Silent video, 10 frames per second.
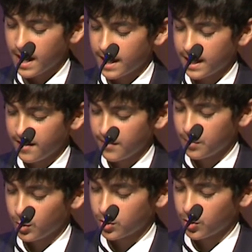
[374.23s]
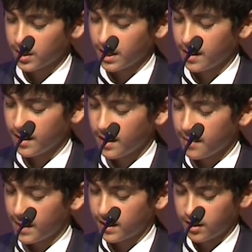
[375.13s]
and even more talking
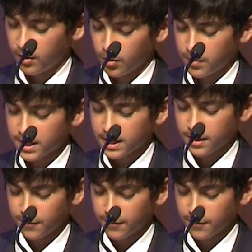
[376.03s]
about the Normans,